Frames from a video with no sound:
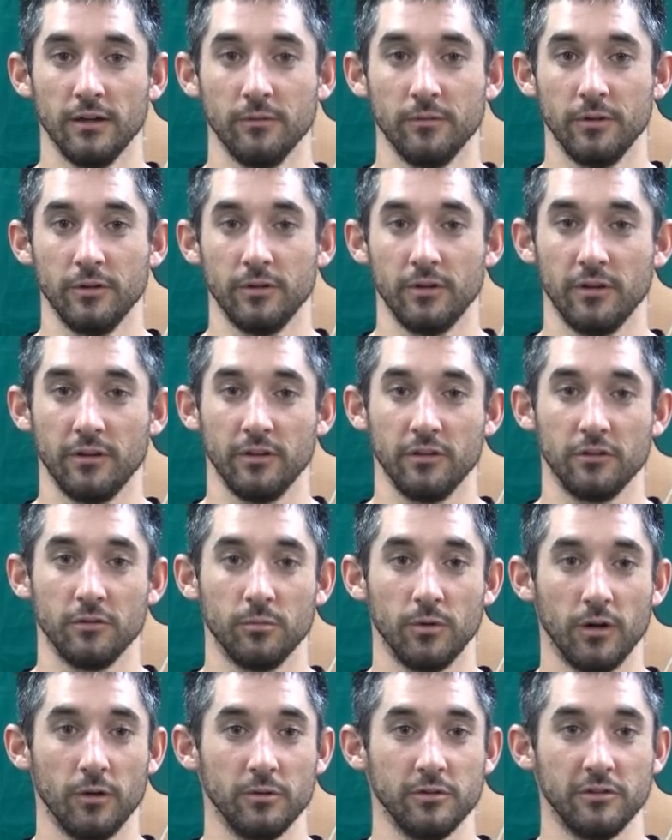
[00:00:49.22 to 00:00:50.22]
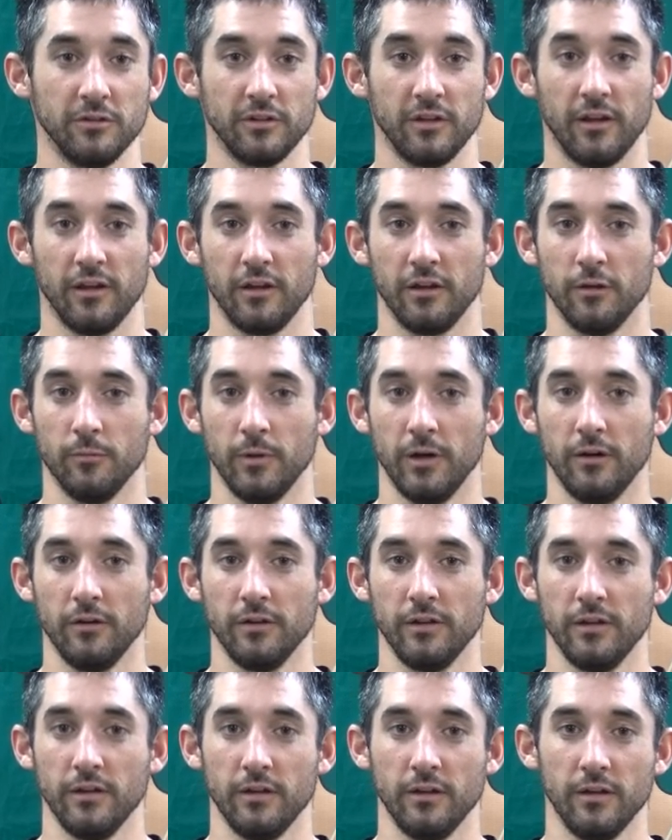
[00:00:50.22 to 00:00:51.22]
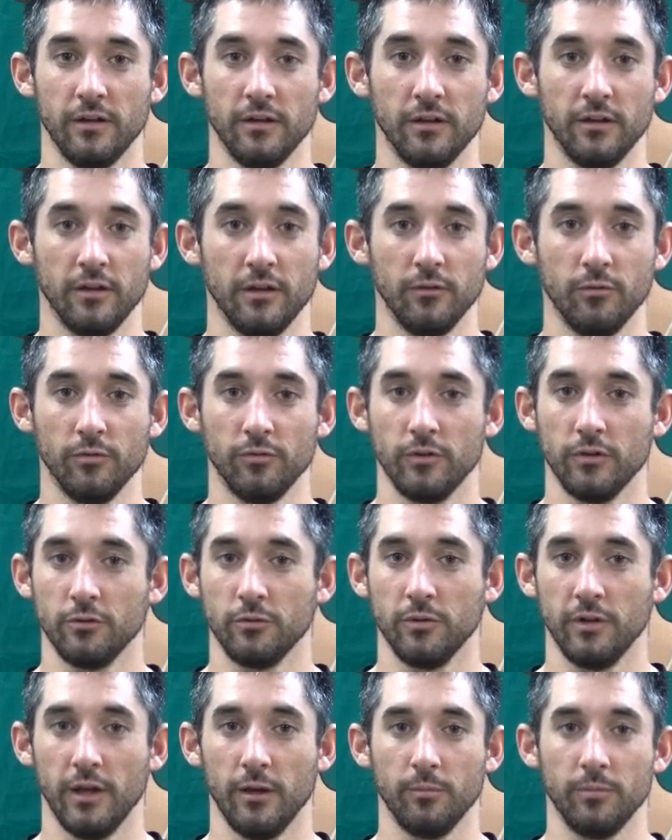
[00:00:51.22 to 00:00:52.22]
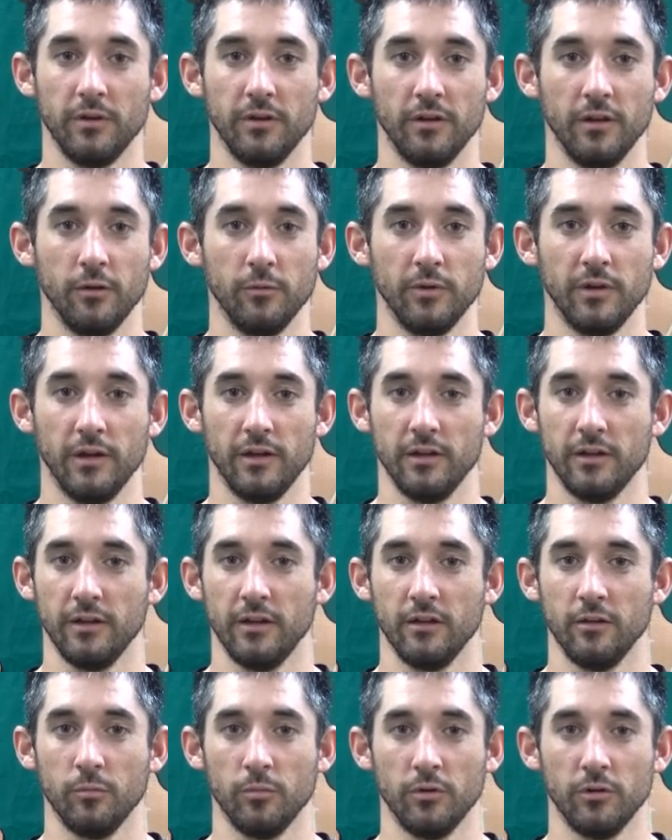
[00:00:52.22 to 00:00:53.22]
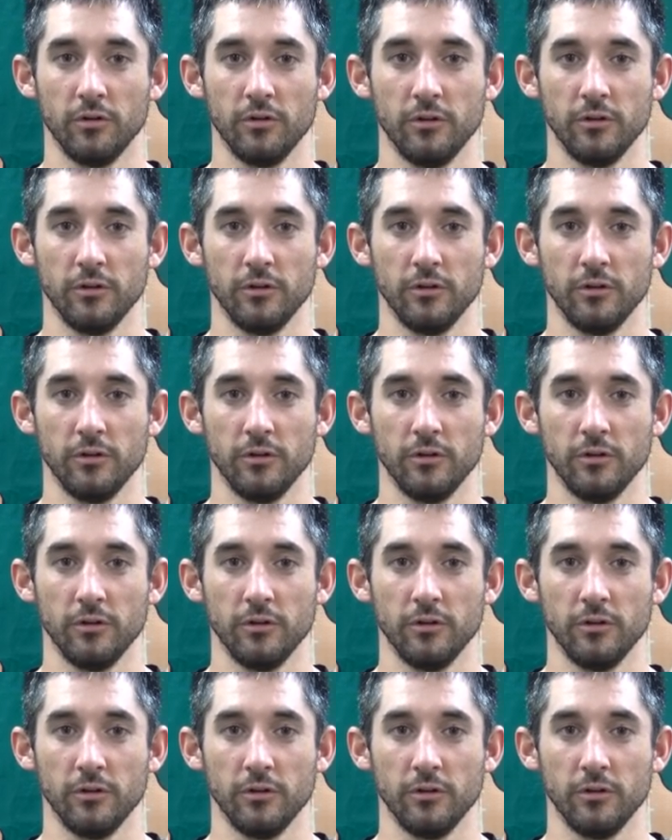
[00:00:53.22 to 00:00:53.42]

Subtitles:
you know, I think tomorrow we just got to come out and reverse what happened tonight. We got to get on the board